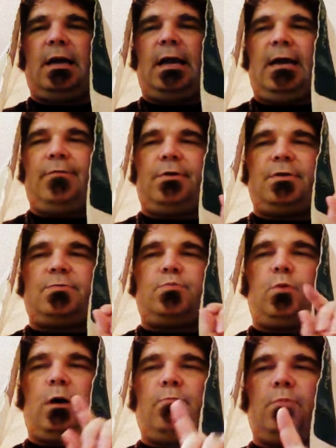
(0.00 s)
and there's
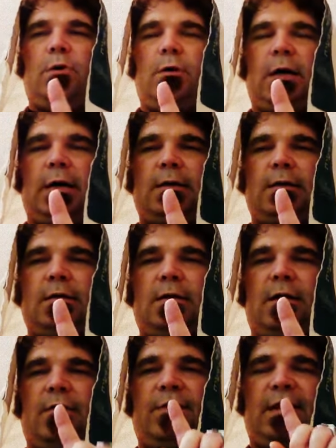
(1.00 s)
one more.
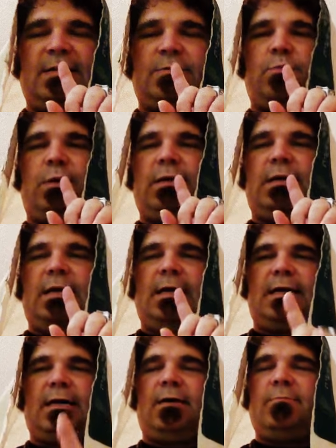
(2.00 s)
And that's when He
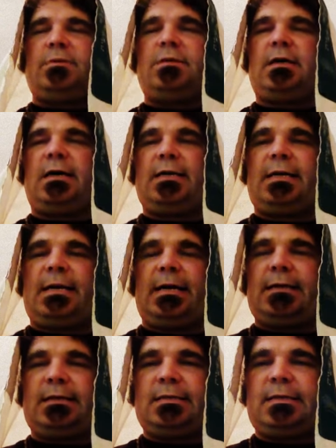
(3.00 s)
comes
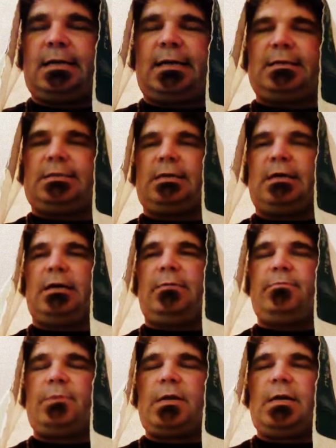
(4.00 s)
again the second
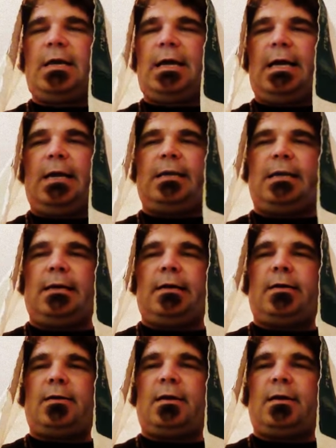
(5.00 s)
time, and He